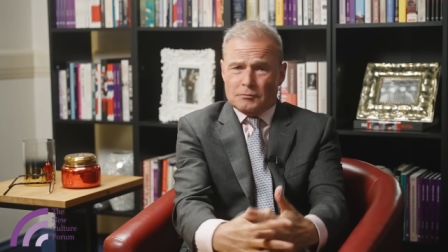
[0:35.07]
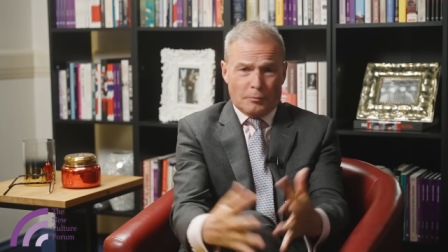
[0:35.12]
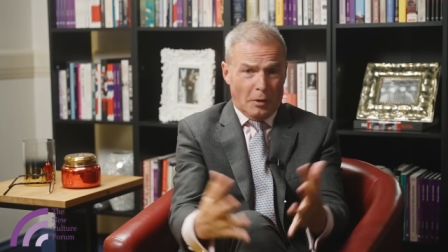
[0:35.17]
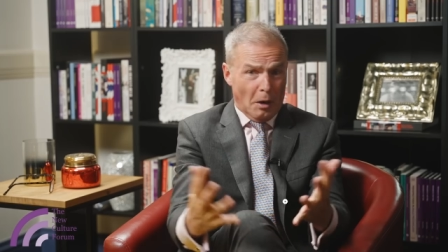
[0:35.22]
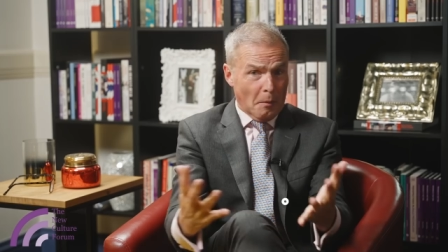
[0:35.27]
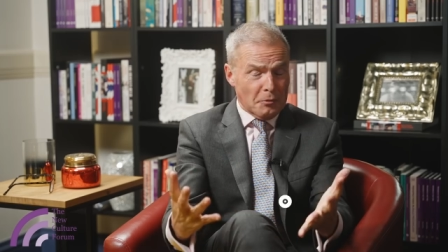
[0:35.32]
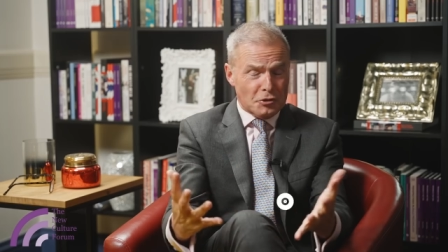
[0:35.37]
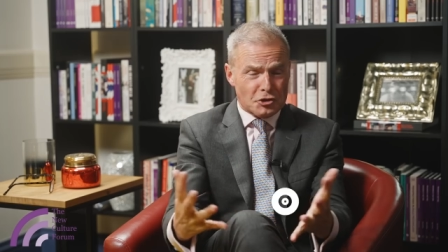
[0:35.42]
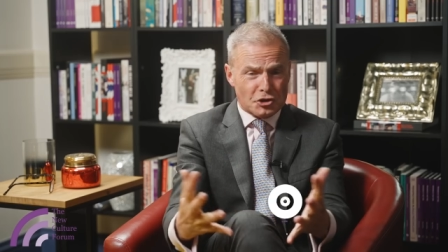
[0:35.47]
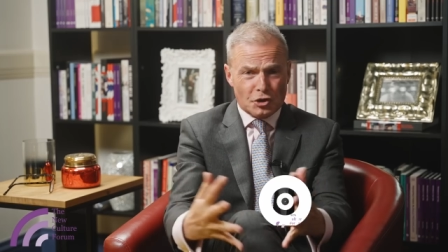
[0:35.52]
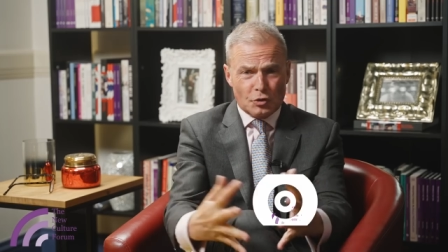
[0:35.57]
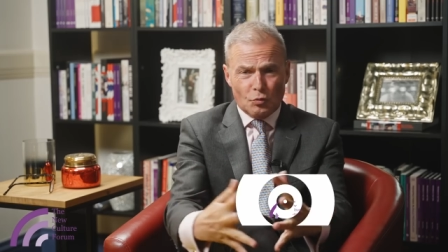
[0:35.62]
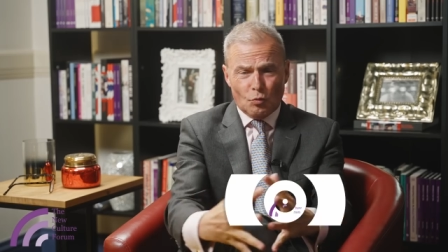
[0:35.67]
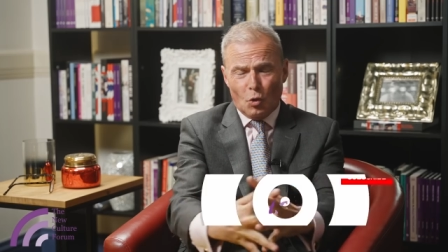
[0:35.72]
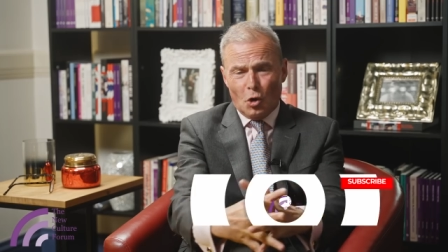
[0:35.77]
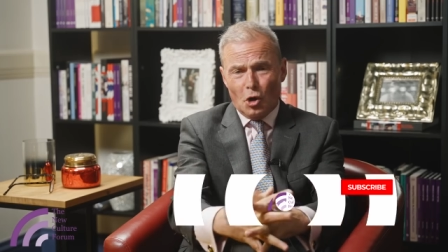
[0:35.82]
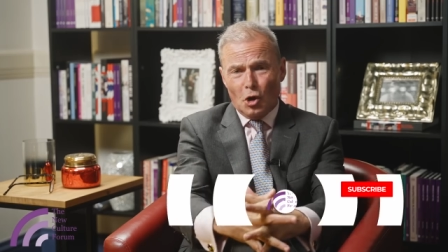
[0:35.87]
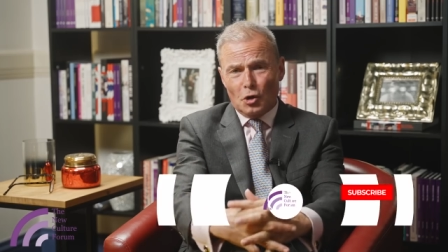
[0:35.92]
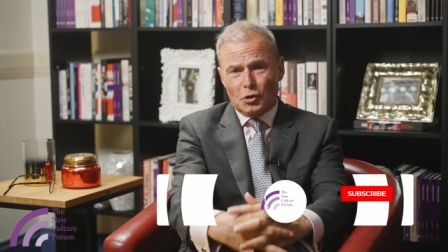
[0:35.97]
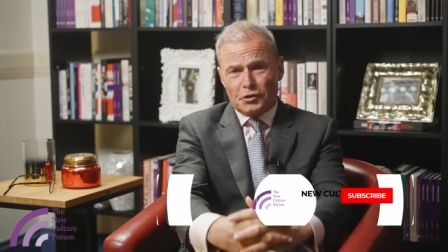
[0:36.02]
publishing
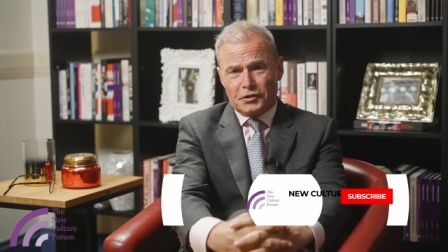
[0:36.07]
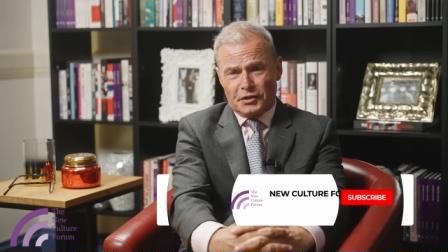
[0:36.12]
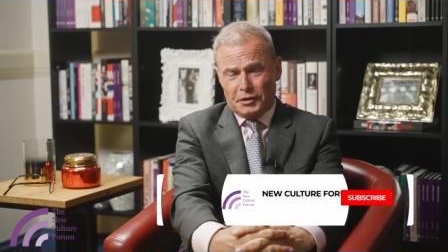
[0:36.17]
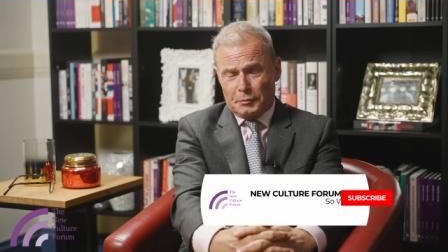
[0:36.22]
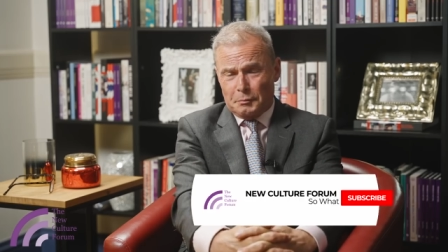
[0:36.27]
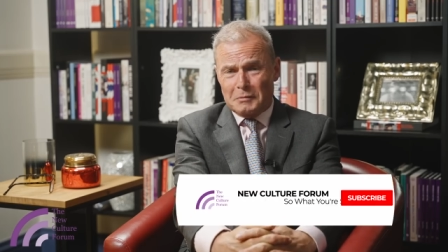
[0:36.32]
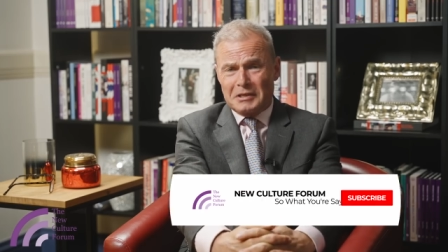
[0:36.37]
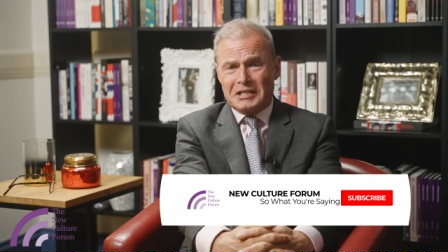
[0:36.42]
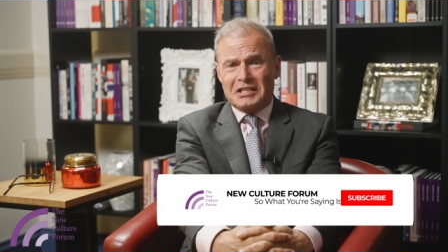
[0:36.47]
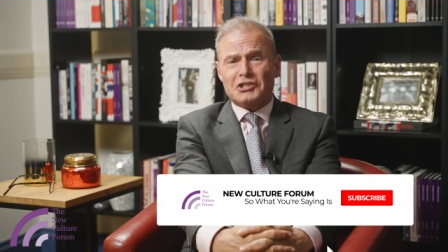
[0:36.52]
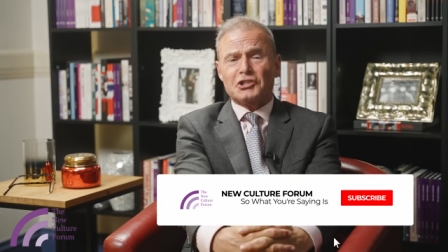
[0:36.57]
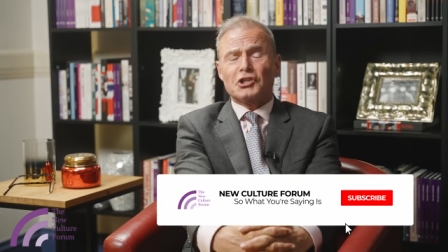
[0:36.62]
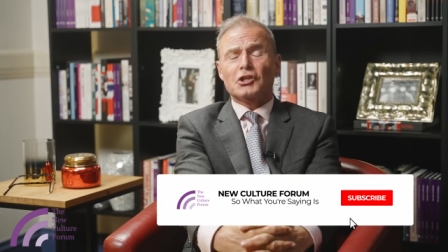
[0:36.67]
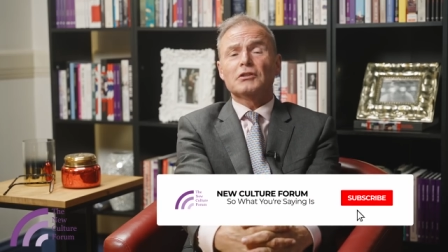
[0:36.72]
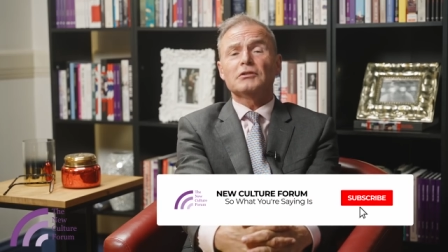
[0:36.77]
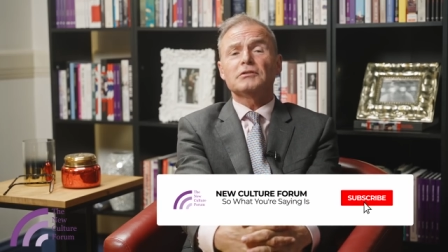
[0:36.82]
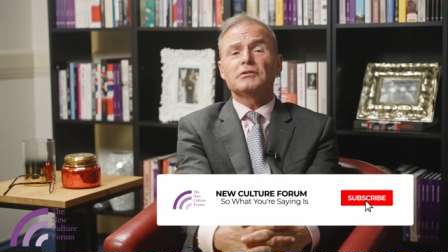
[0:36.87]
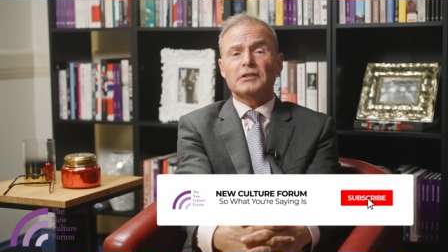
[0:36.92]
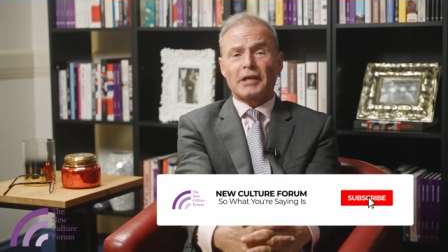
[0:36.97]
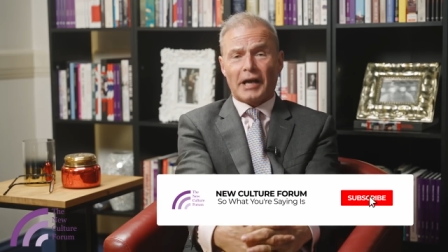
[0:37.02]
world, in the
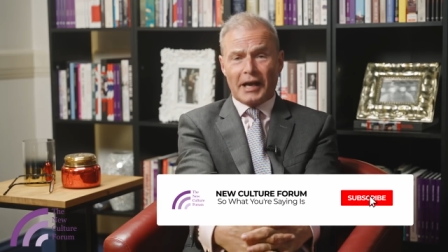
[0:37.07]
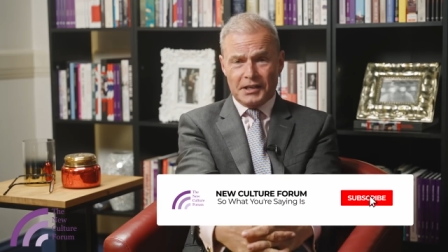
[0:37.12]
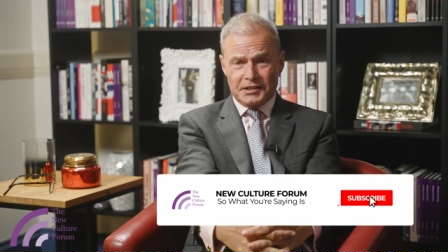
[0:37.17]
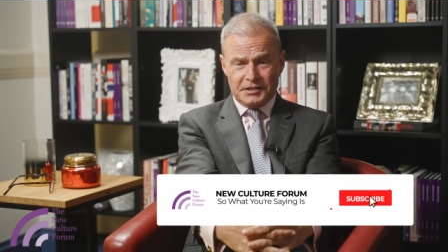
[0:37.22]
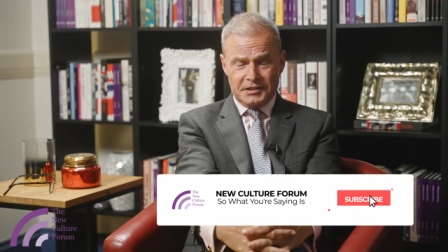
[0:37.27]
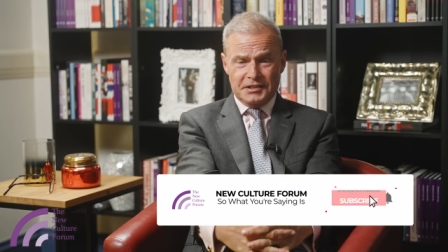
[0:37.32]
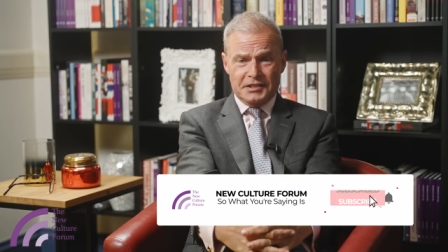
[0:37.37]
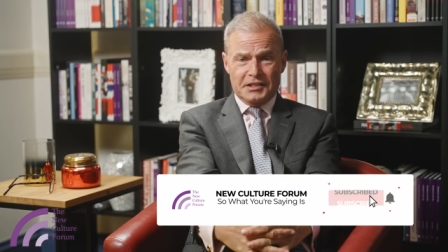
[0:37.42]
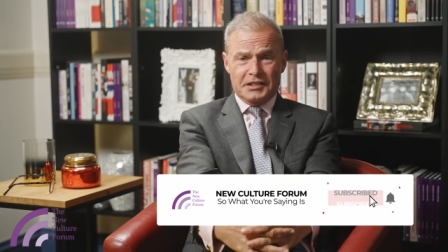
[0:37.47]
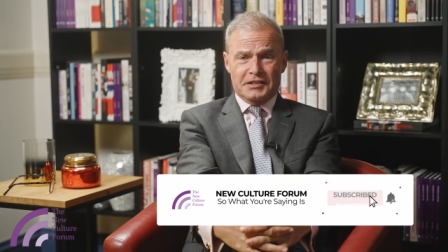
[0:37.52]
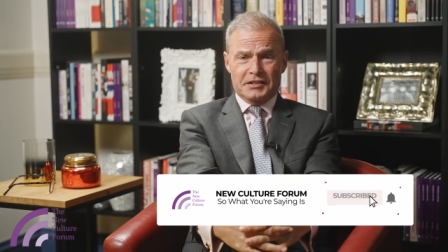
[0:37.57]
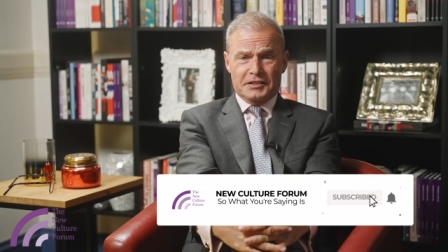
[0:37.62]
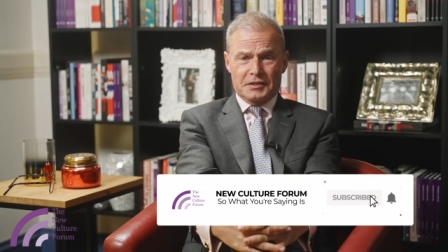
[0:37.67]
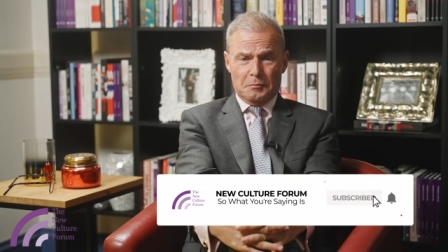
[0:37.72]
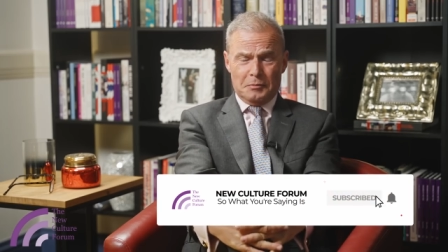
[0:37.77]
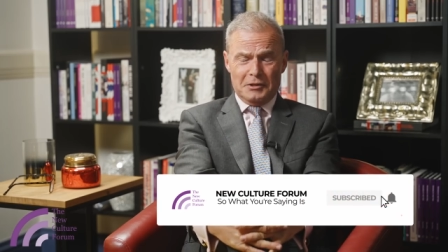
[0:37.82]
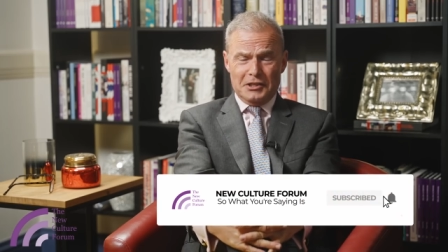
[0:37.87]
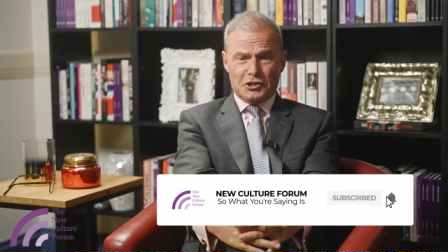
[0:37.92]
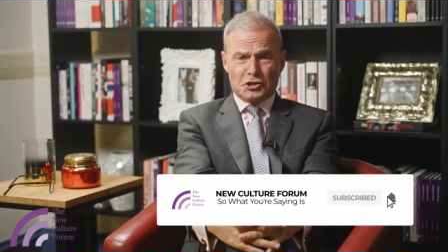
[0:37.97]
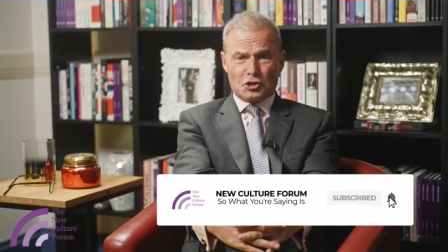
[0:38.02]
media, and indeed in the
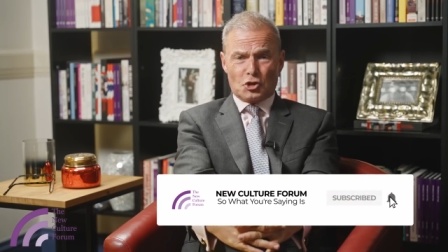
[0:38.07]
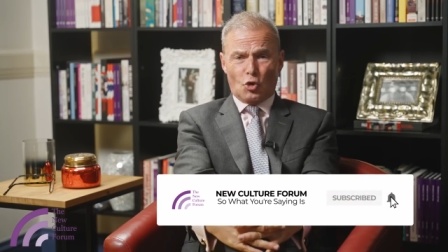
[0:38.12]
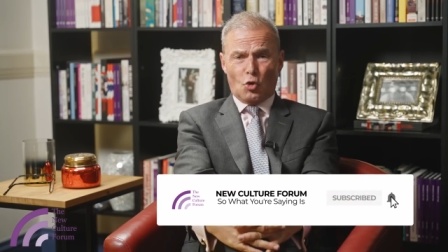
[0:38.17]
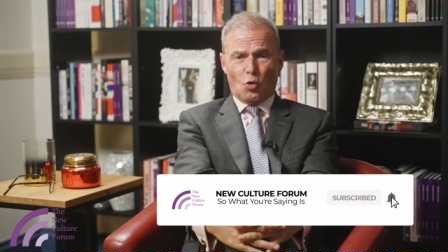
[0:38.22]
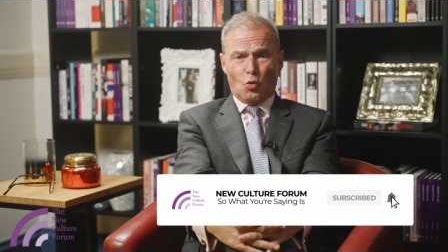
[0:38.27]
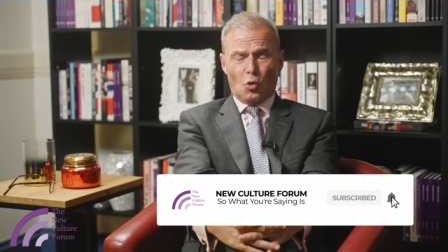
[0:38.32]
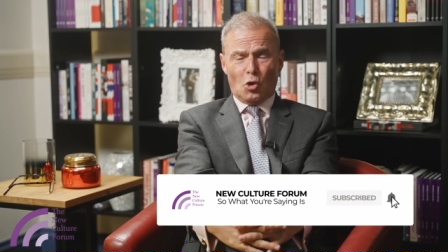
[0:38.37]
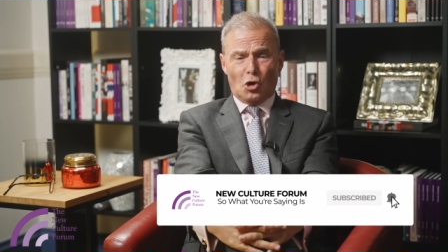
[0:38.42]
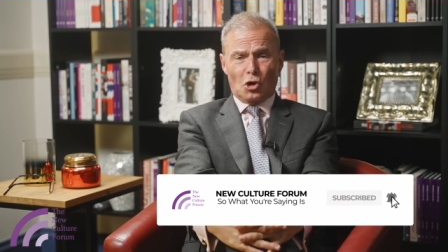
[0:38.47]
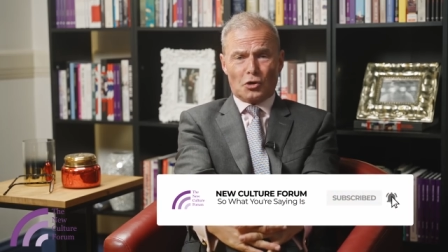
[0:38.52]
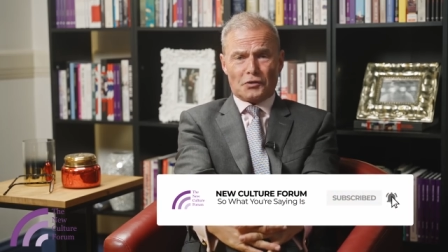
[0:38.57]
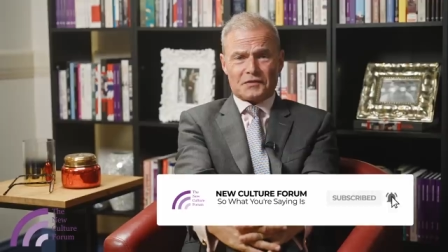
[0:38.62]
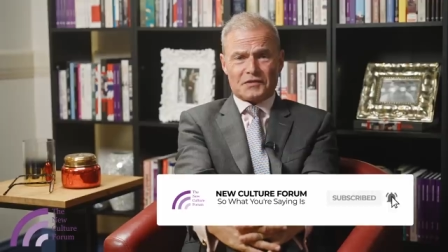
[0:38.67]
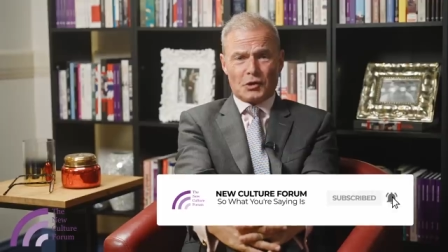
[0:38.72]
political world.